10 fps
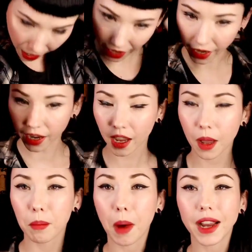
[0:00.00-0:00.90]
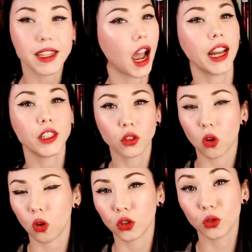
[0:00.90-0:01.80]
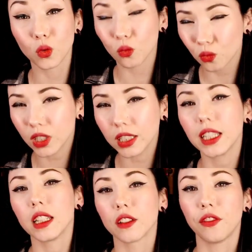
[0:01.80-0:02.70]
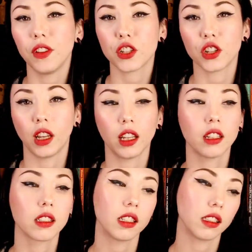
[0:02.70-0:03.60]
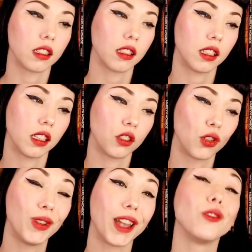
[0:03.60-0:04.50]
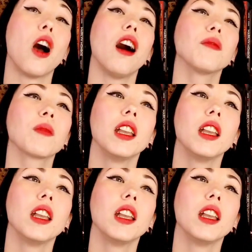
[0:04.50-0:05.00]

my 9-year-old who's really into fishing. It's his coup de grace.